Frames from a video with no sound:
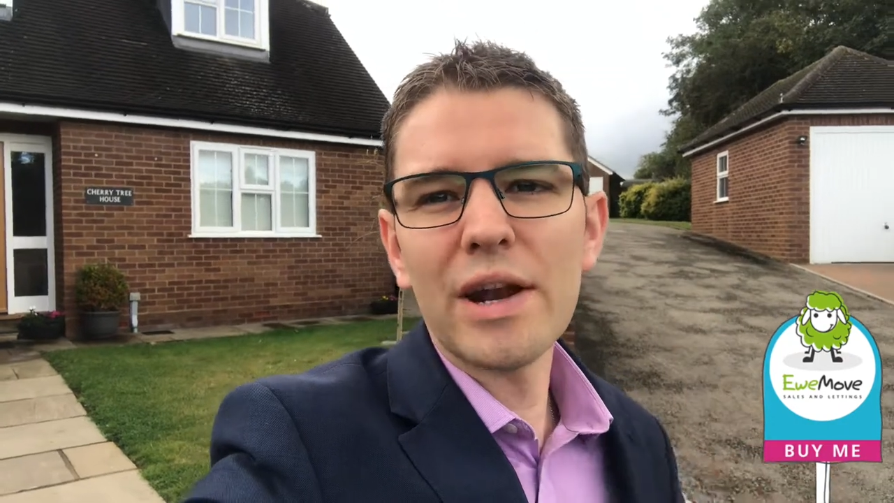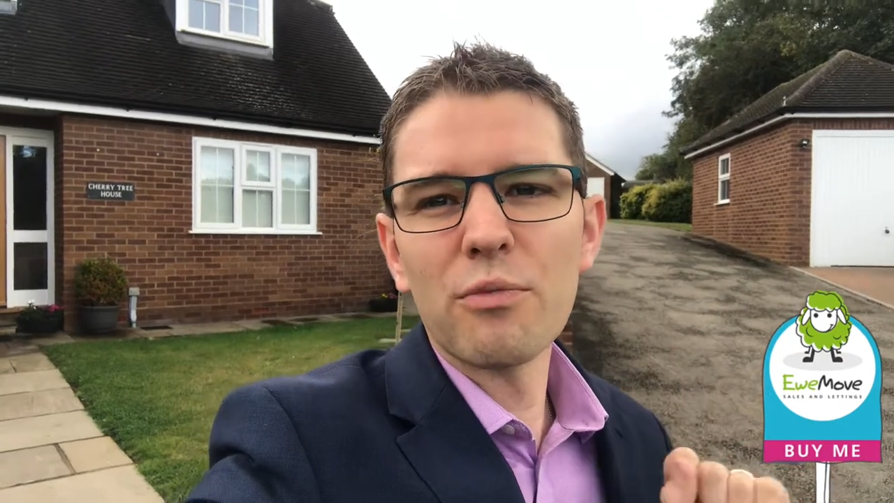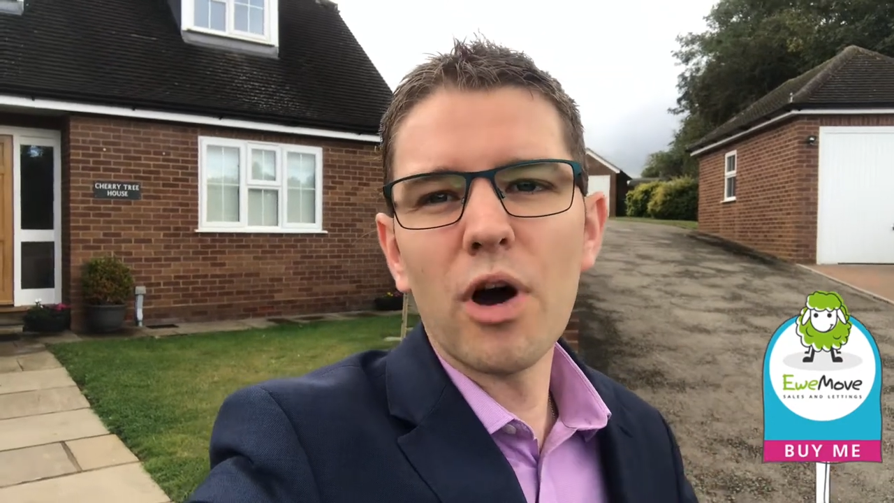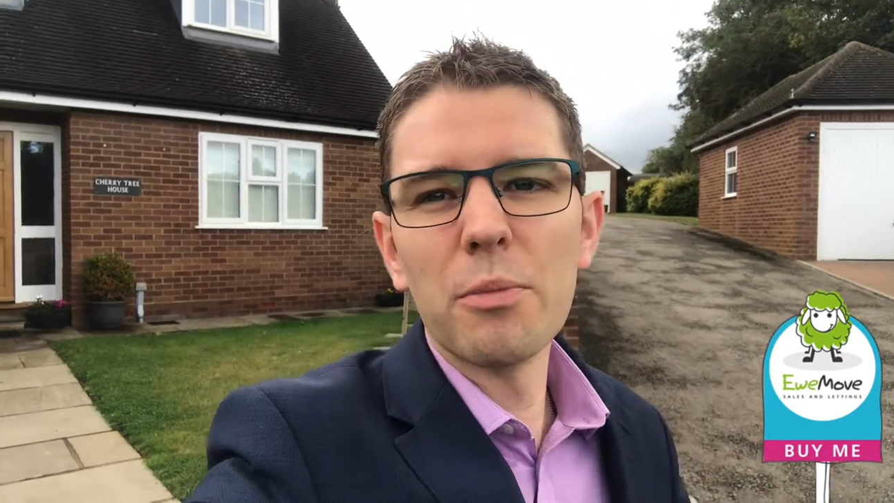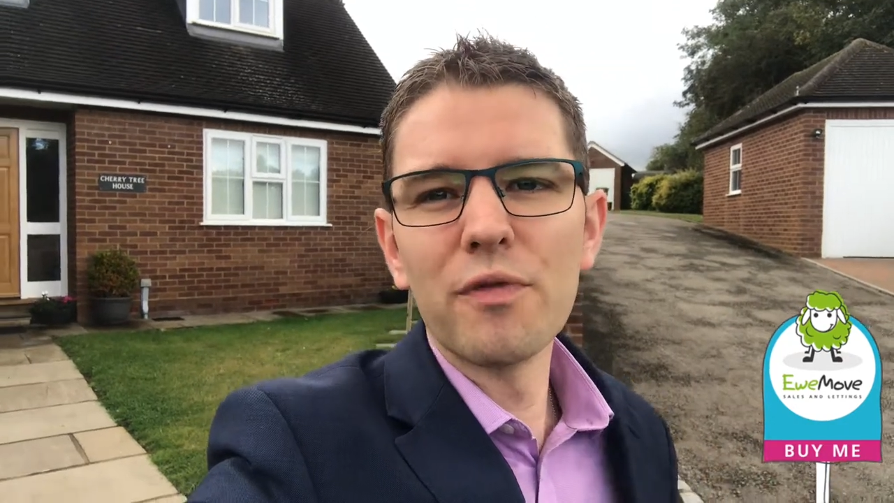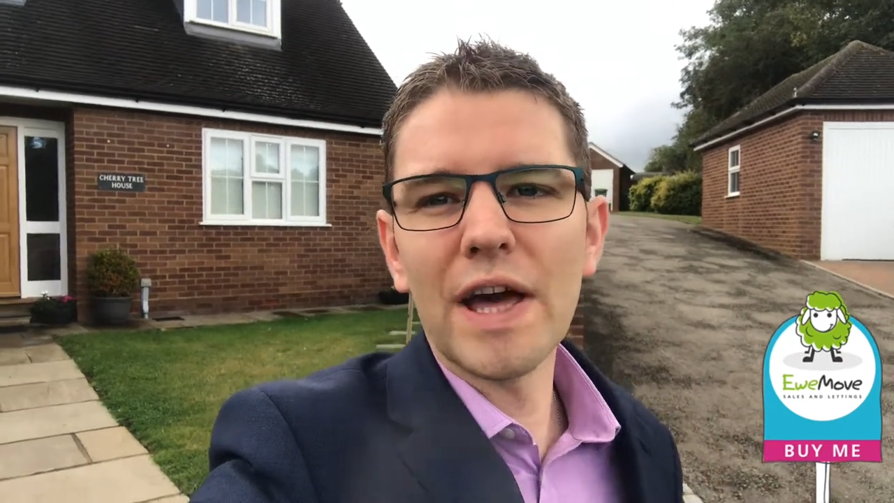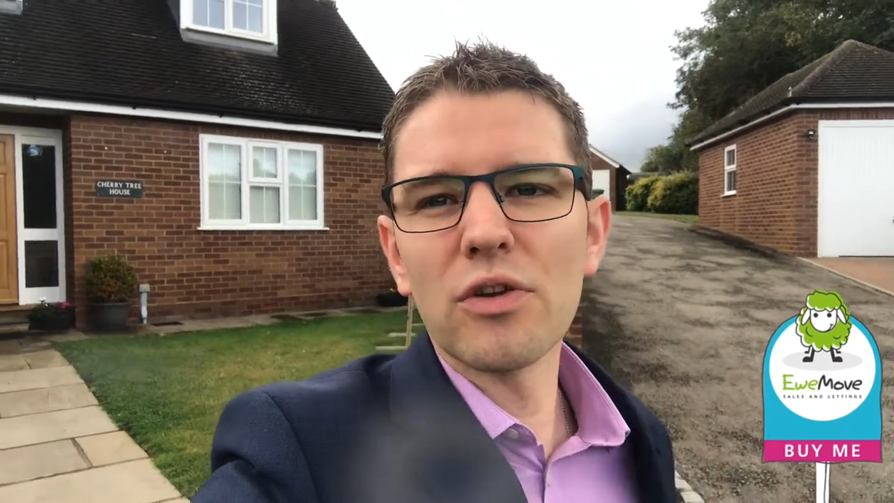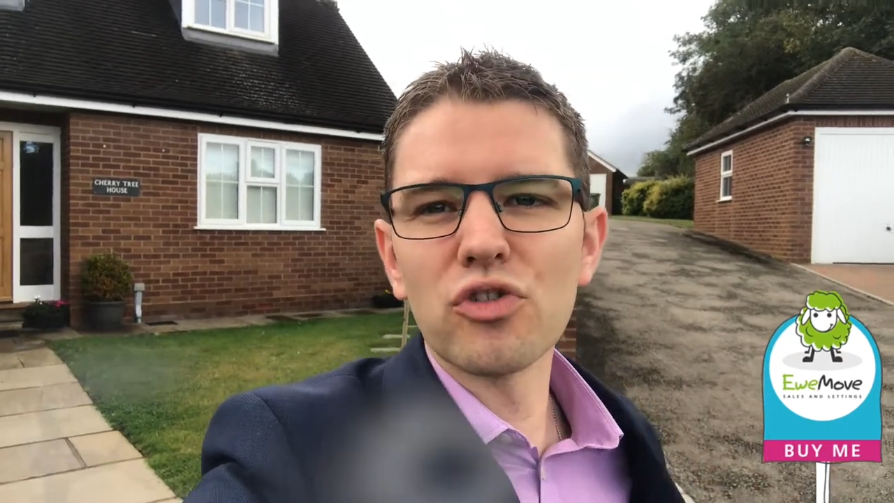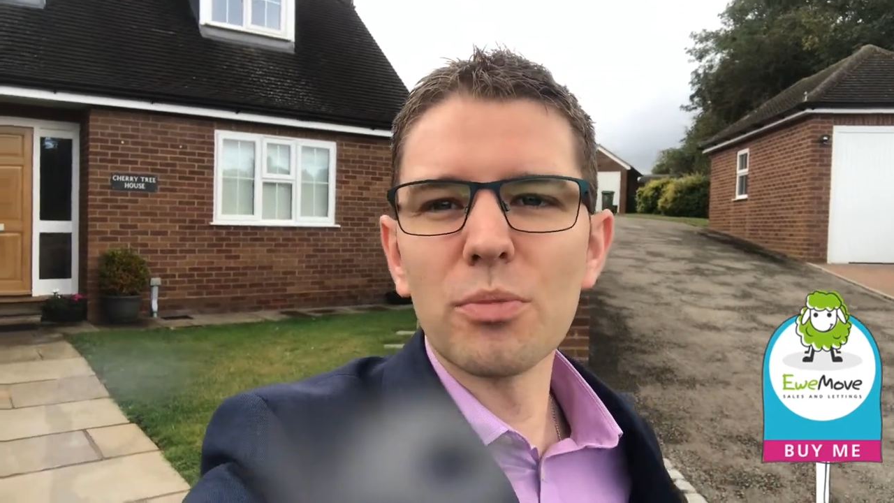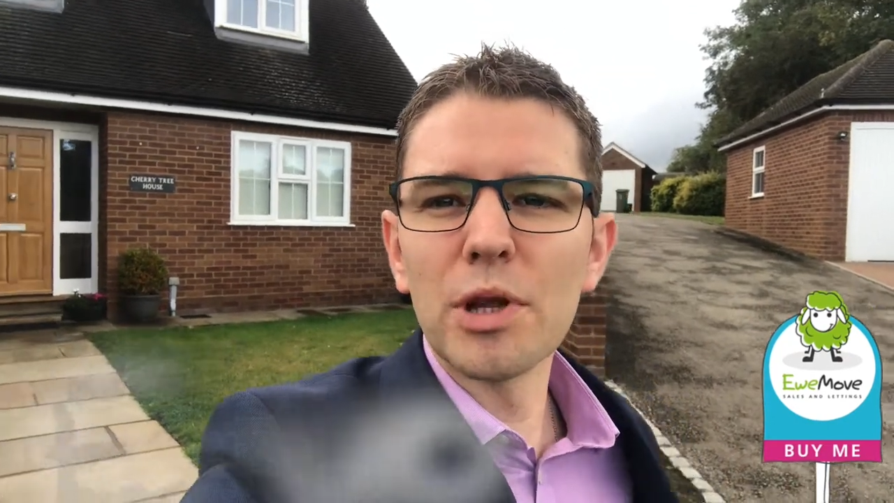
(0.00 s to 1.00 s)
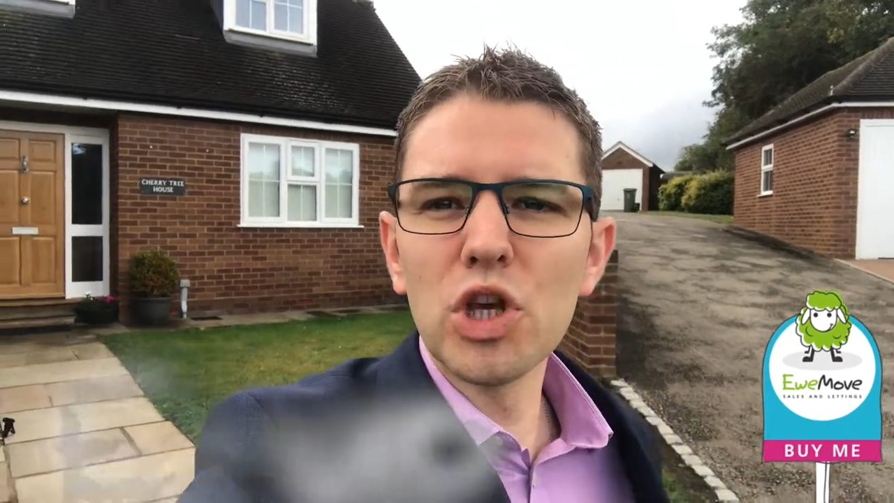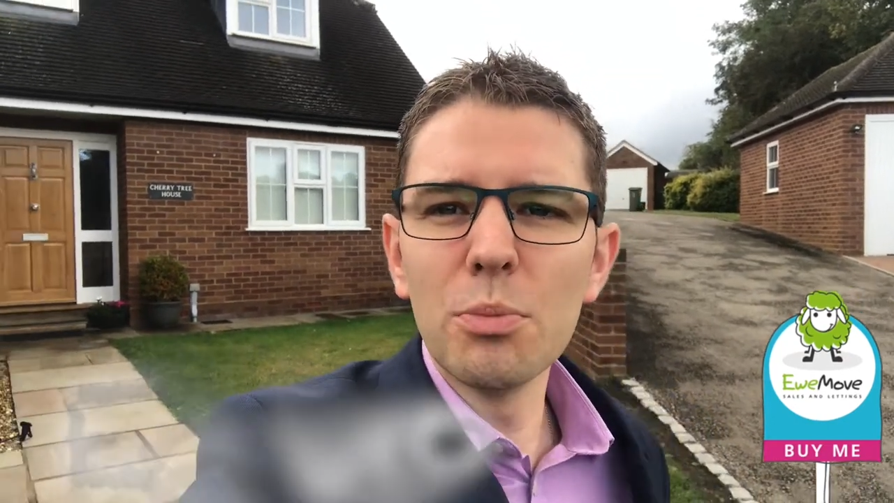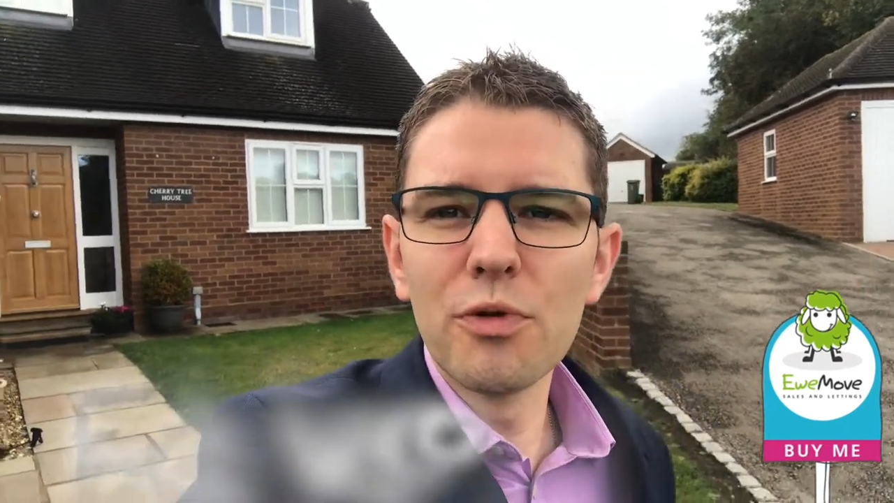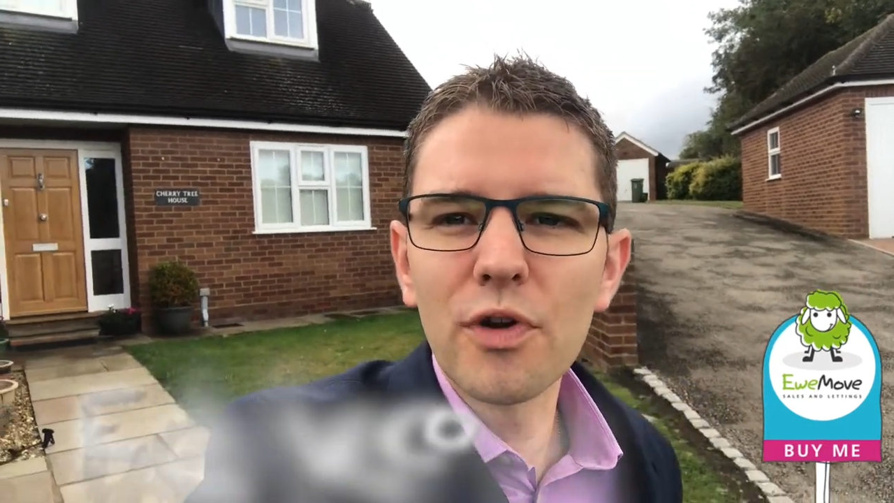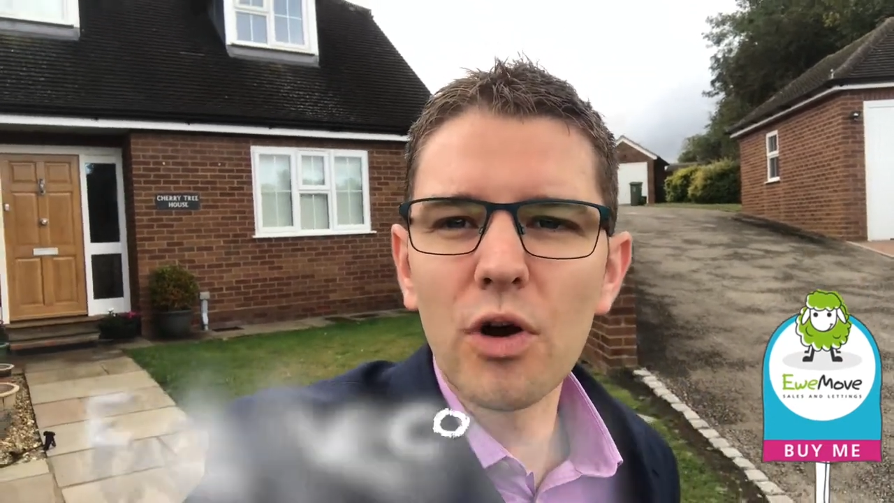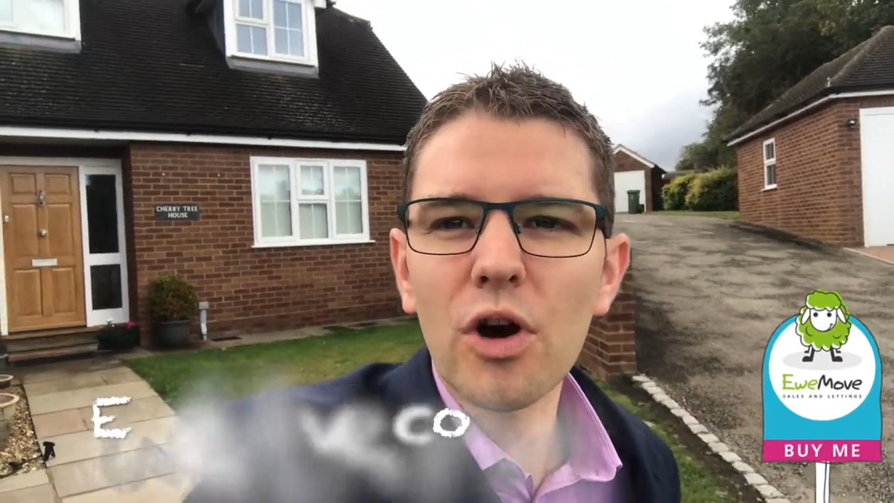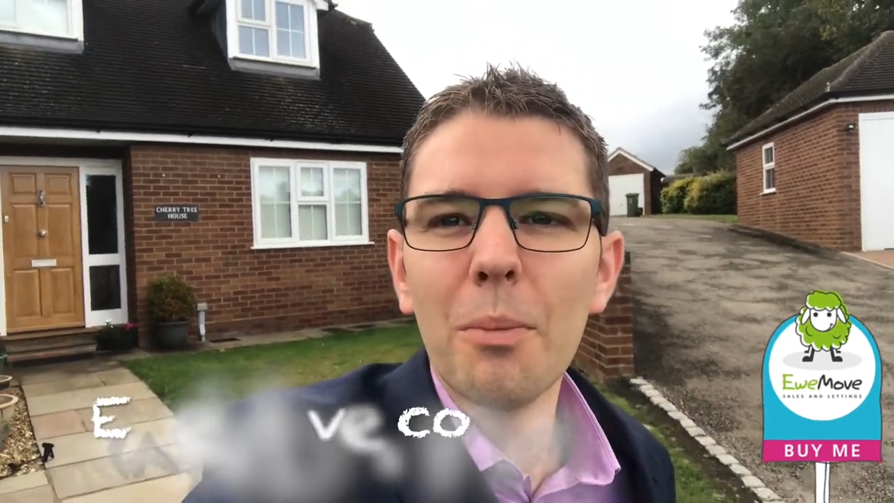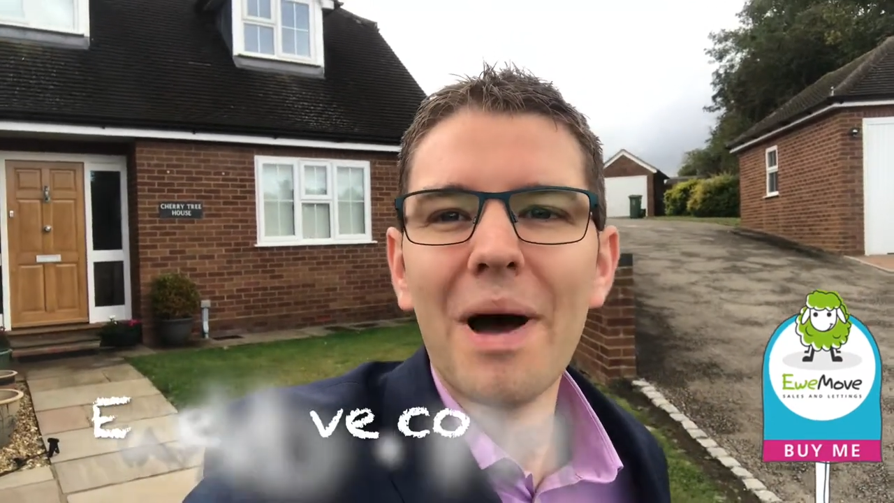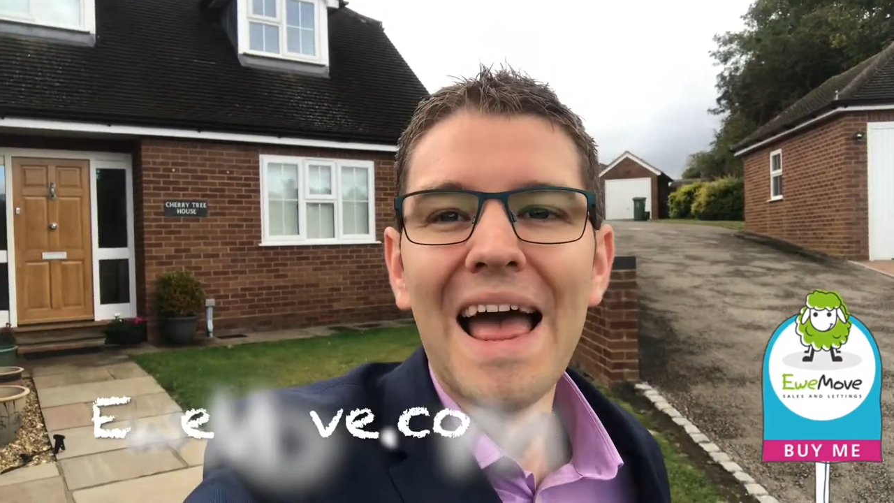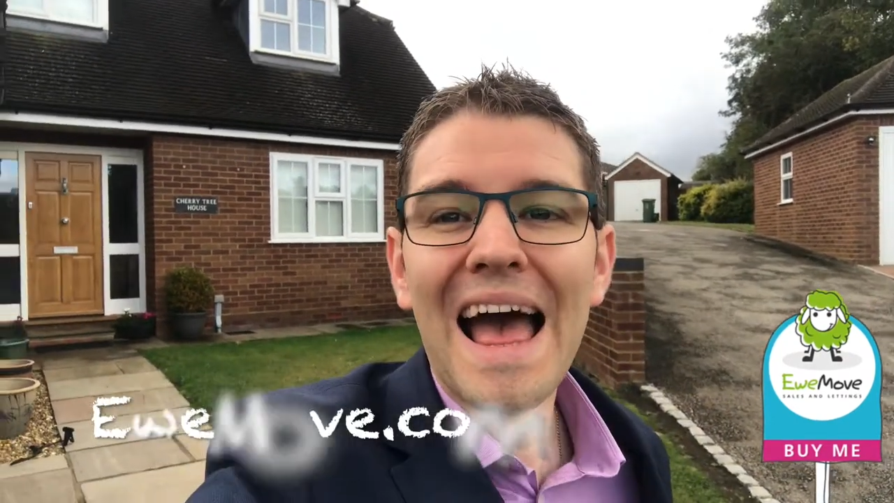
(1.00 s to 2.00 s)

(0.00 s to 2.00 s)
get on Rightmove, get on Zoopla, youmove.com,